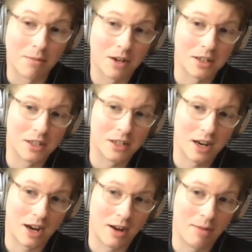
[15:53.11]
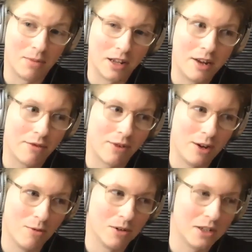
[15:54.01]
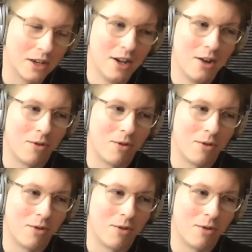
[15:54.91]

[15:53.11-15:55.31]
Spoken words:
because I believe he was,